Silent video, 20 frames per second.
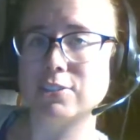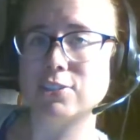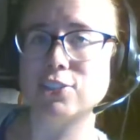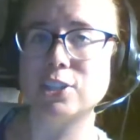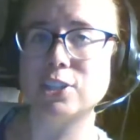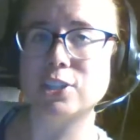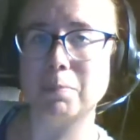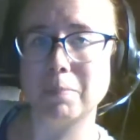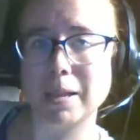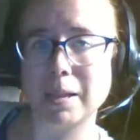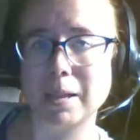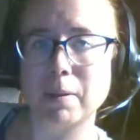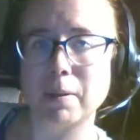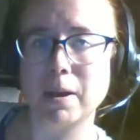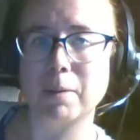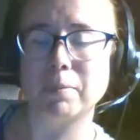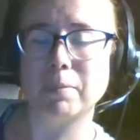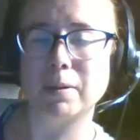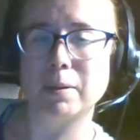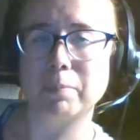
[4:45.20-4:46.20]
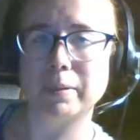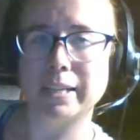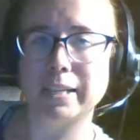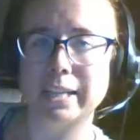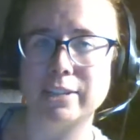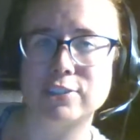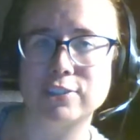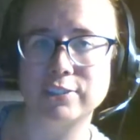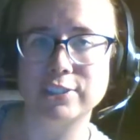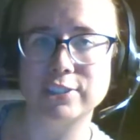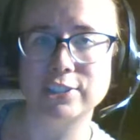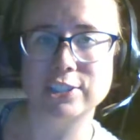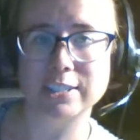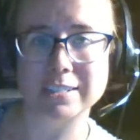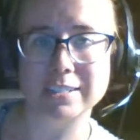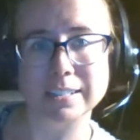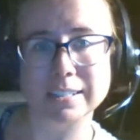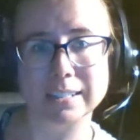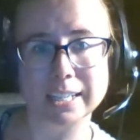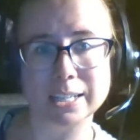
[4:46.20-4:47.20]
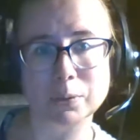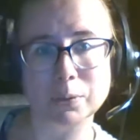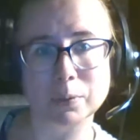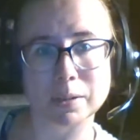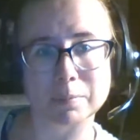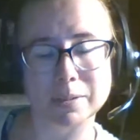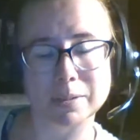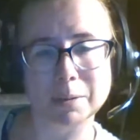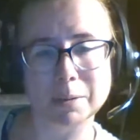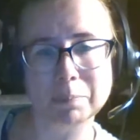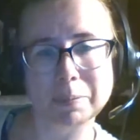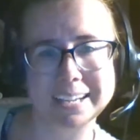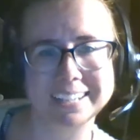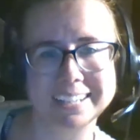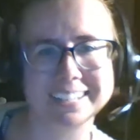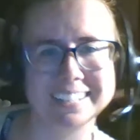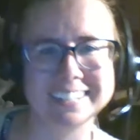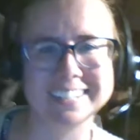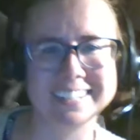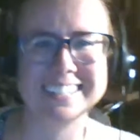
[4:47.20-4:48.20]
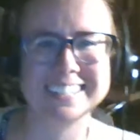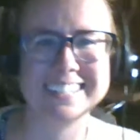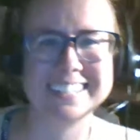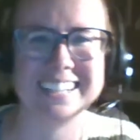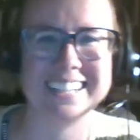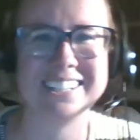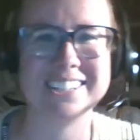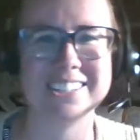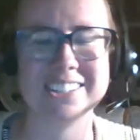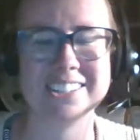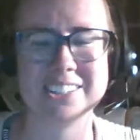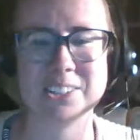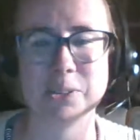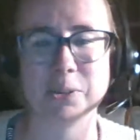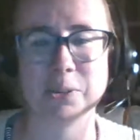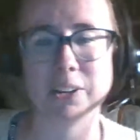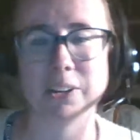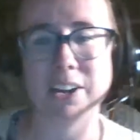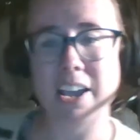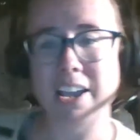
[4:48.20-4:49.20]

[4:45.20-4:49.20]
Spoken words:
She may pop up occasionally. She doesn't like when I'm not paying attention to her.